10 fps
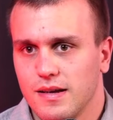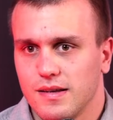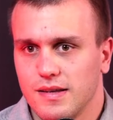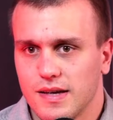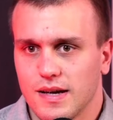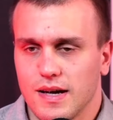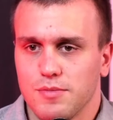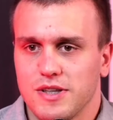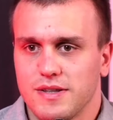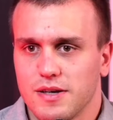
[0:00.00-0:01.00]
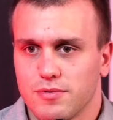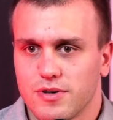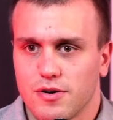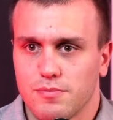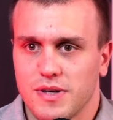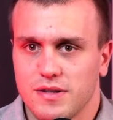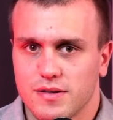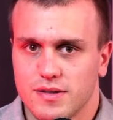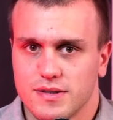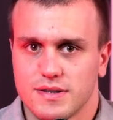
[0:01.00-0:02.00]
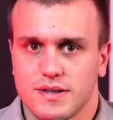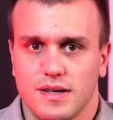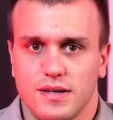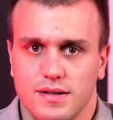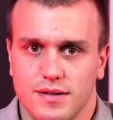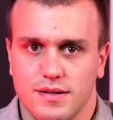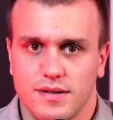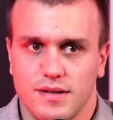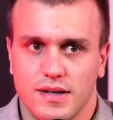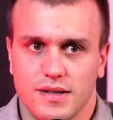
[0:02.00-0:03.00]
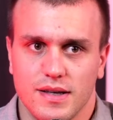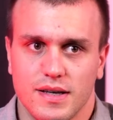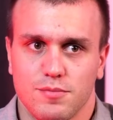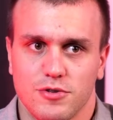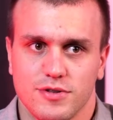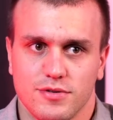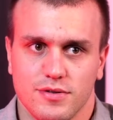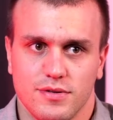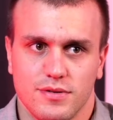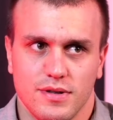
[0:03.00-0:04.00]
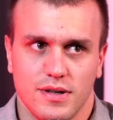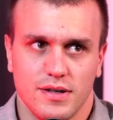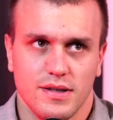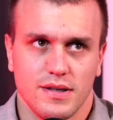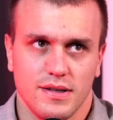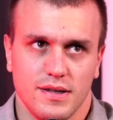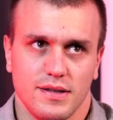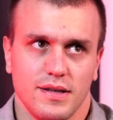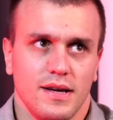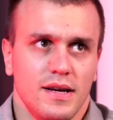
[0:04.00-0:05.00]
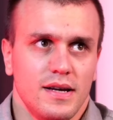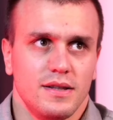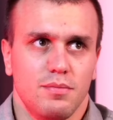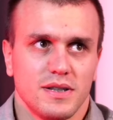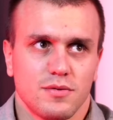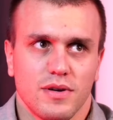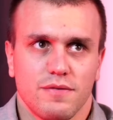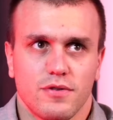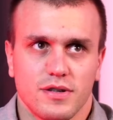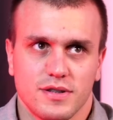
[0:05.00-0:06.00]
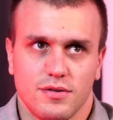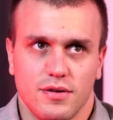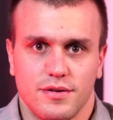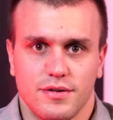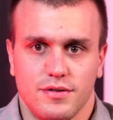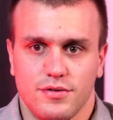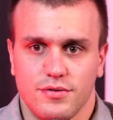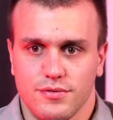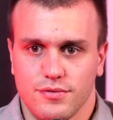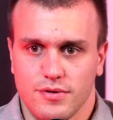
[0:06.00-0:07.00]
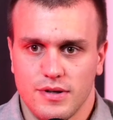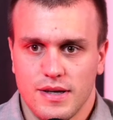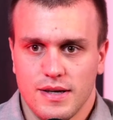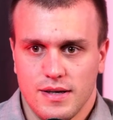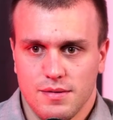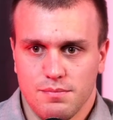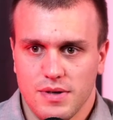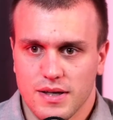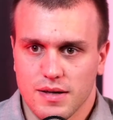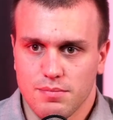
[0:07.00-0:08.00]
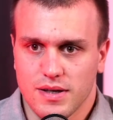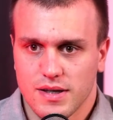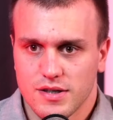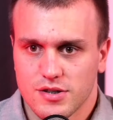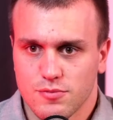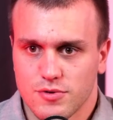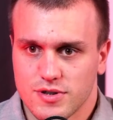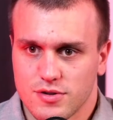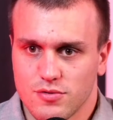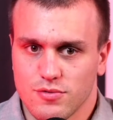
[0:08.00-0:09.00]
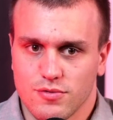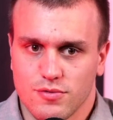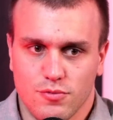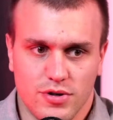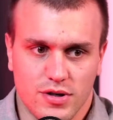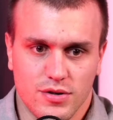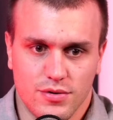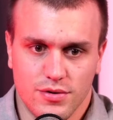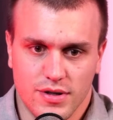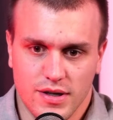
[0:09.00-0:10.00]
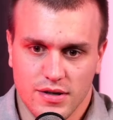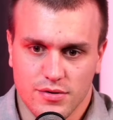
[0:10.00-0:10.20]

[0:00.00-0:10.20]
Yeah, I mean, they were our mentors, and yeah, they came also to the idea that the best way for us to learn to make application was to work on a